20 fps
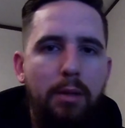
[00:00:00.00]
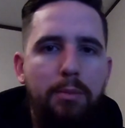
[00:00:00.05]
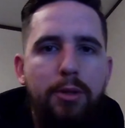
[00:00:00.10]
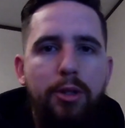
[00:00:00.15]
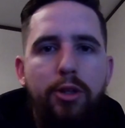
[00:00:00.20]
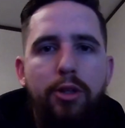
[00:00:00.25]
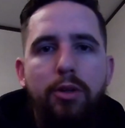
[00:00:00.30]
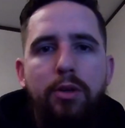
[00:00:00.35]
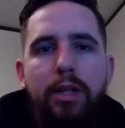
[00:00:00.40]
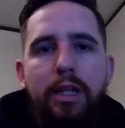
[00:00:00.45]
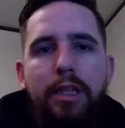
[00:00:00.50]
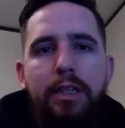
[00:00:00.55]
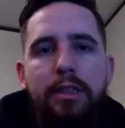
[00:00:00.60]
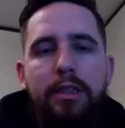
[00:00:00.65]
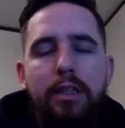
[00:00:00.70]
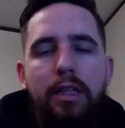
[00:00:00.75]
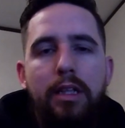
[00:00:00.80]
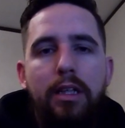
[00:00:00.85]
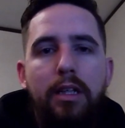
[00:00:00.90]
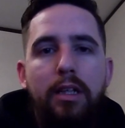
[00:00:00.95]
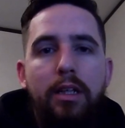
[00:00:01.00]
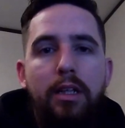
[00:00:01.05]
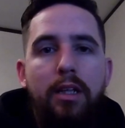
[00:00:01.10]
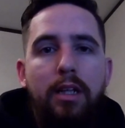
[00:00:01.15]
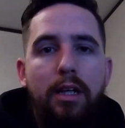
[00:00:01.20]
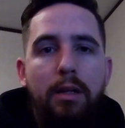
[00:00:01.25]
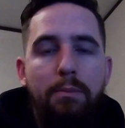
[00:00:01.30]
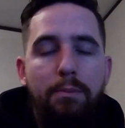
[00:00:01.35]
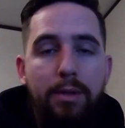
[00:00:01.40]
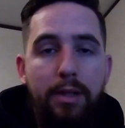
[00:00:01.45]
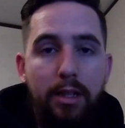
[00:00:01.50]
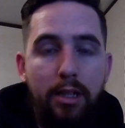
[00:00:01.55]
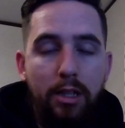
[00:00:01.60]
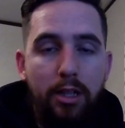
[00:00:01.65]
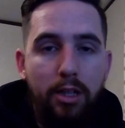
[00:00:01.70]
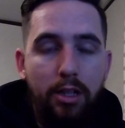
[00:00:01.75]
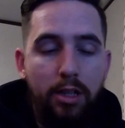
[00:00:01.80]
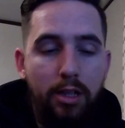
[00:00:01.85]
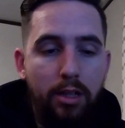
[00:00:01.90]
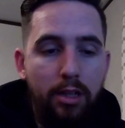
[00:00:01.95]
up the duties and be
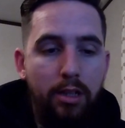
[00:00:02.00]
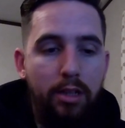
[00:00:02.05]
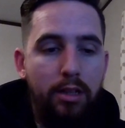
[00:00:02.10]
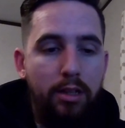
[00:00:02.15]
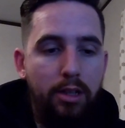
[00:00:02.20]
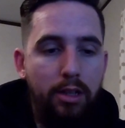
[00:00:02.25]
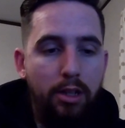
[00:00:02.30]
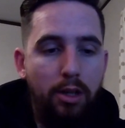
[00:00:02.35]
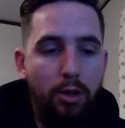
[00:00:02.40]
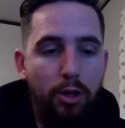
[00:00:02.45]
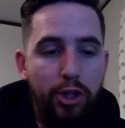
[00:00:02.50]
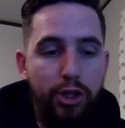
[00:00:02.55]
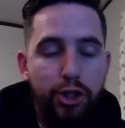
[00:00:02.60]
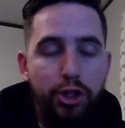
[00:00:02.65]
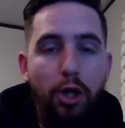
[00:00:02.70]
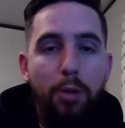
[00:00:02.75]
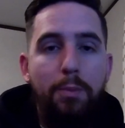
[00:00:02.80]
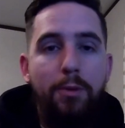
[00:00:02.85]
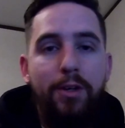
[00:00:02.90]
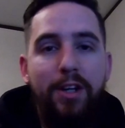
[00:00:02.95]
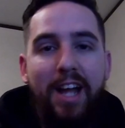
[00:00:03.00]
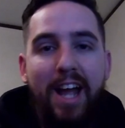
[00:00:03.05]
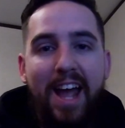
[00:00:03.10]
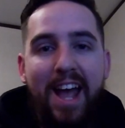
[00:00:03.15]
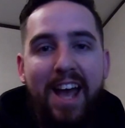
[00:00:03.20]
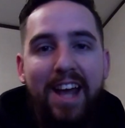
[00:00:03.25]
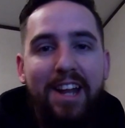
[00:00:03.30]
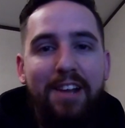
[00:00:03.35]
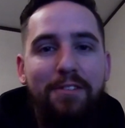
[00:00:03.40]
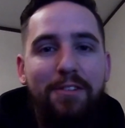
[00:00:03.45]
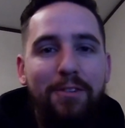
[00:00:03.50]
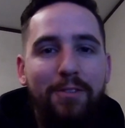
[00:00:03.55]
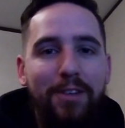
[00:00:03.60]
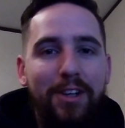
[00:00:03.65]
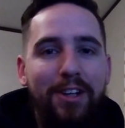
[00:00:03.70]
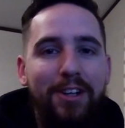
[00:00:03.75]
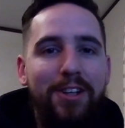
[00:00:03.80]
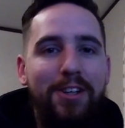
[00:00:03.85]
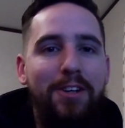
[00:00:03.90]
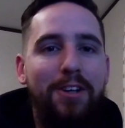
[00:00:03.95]
a super dad, if you
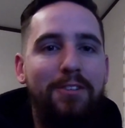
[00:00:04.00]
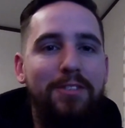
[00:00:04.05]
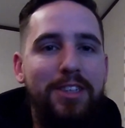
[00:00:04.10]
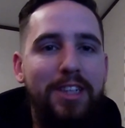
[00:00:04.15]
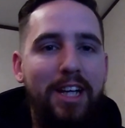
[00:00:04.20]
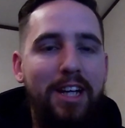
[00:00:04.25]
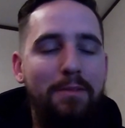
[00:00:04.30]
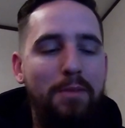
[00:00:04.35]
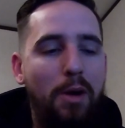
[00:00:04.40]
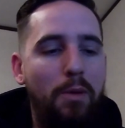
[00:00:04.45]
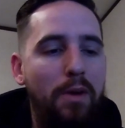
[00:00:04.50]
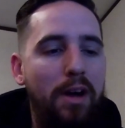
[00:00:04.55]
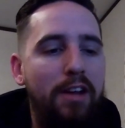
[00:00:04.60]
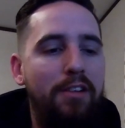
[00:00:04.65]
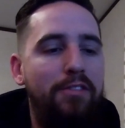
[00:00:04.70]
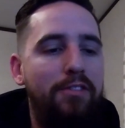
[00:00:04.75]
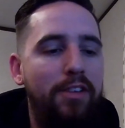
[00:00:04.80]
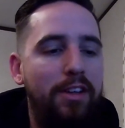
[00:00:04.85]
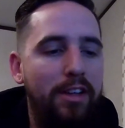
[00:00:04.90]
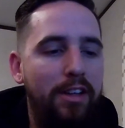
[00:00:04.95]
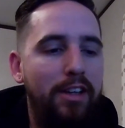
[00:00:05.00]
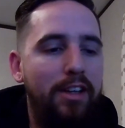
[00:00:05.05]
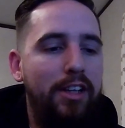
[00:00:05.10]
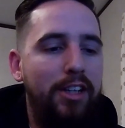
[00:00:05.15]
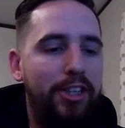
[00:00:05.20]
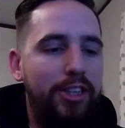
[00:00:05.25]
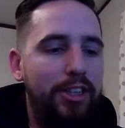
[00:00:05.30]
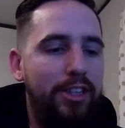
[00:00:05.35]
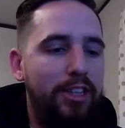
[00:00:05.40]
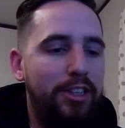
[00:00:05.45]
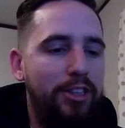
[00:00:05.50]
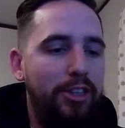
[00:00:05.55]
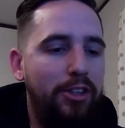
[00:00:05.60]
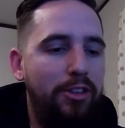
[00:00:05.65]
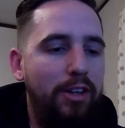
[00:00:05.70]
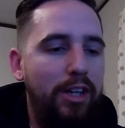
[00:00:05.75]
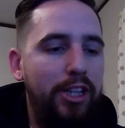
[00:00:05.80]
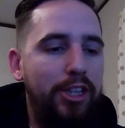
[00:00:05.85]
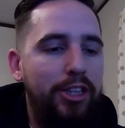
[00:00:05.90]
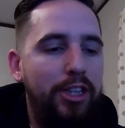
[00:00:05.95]
will. You know what I'm saying? My wife, she does a
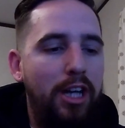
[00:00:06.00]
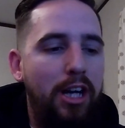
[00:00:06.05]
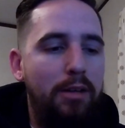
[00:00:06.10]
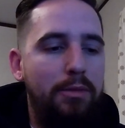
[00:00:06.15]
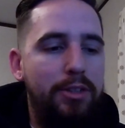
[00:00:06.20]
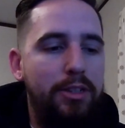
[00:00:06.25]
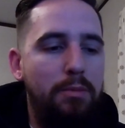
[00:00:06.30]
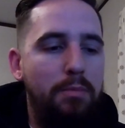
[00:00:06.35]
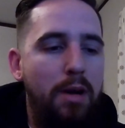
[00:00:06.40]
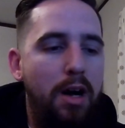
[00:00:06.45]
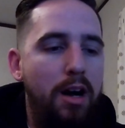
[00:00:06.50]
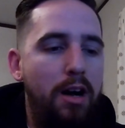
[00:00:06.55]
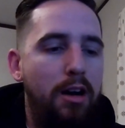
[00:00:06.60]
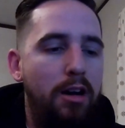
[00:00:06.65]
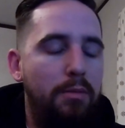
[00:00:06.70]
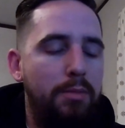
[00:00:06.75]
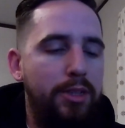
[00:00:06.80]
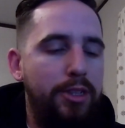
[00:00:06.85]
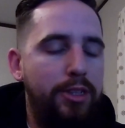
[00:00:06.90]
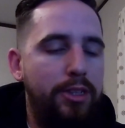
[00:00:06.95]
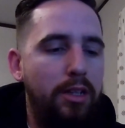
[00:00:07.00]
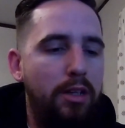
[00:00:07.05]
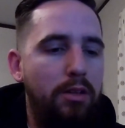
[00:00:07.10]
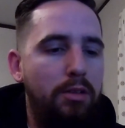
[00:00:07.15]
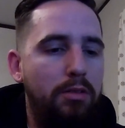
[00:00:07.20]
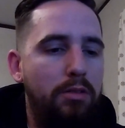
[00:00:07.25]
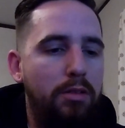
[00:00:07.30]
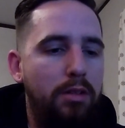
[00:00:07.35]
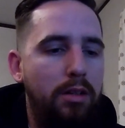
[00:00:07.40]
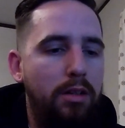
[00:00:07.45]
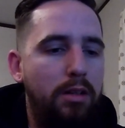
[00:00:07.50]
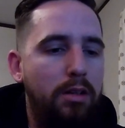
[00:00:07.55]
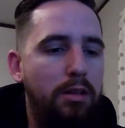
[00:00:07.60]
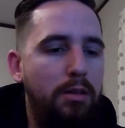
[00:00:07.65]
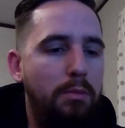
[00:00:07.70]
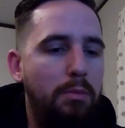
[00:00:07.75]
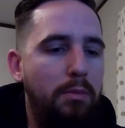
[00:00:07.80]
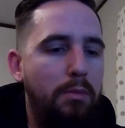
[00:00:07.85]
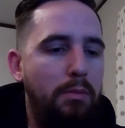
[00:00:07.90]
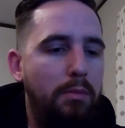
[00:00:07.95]
great job as a mom, and
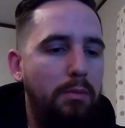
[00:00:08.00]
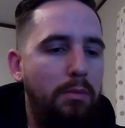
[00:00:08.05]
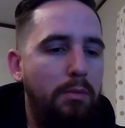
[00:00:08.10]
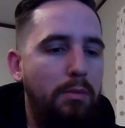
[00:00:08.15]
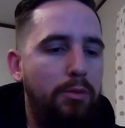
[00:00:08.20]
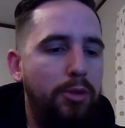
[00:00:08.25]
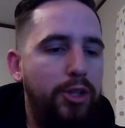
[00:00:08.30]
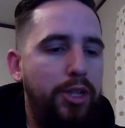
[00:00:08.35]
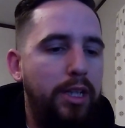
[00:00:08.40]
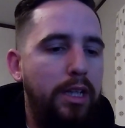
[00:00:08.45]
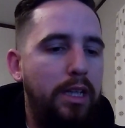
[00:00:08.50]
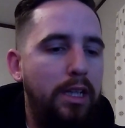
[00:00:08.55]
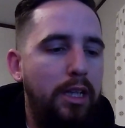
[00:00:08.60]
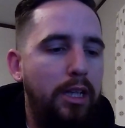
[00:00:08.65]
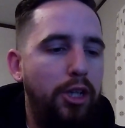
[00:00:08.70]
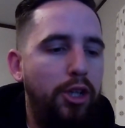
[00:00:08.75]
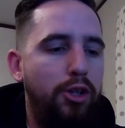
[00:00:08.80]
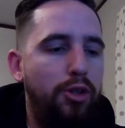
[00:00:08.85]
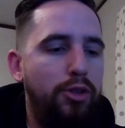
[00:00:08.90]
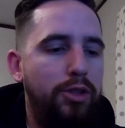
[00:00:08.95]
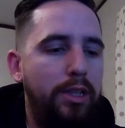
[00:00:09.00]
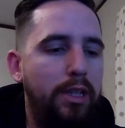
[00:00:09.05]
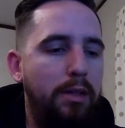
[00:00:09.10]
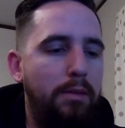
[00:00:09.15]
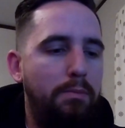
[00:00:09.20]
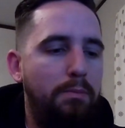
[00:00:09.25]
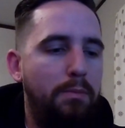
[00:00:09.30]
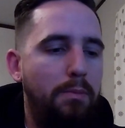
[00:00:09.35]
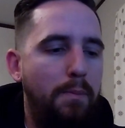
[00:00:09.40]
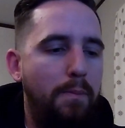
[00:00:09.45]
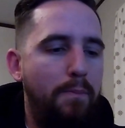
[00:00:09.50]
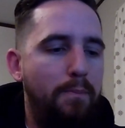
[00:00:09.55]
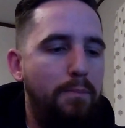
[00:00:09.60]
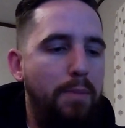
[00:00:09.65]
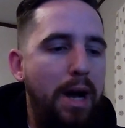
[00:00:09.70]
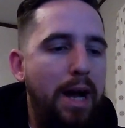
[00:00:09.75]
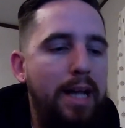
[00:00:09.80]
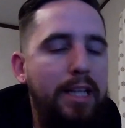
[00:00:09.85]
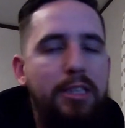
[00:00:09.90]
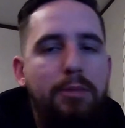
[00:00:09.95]
so she usually
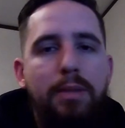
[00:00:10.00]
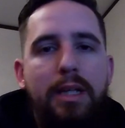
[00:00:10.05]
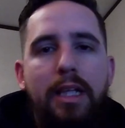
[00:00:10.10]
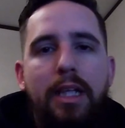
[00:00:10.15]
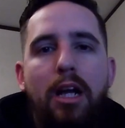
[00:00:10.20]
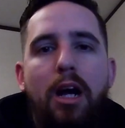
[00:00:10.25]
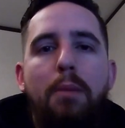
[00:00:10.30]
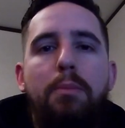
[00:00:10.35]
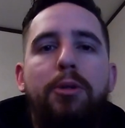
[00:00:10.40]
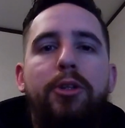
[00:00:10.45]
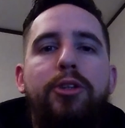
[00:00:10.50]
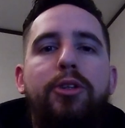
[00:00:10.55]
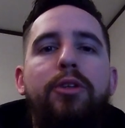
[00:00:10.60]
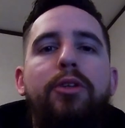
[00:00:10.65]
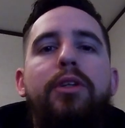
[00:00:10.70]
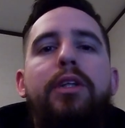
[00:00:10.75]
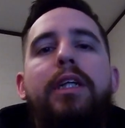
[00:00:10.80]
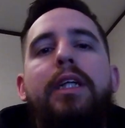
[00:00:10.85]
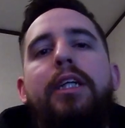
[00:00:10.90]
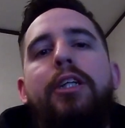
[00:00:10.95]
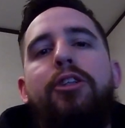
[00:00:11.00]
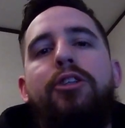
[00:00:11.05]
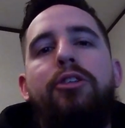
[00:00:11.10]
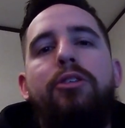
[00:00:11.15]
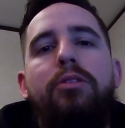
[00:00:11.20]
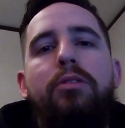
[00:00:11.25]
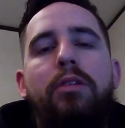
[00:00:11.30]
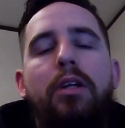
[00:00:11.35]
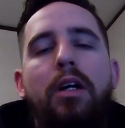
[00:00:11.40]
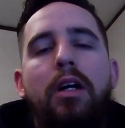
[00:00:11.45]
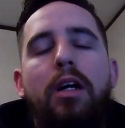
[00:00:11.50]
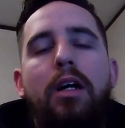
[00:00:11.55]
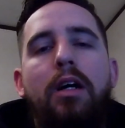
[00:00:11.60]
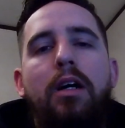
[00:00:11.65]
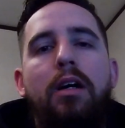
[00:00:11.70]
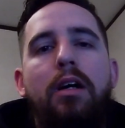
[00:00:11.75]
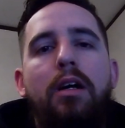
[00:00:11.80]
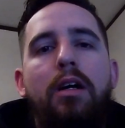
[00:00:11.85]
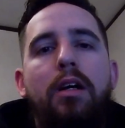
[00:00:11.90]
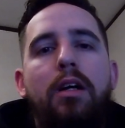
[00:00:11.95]
buys me the opportunity
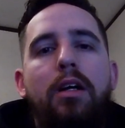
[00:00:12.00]
to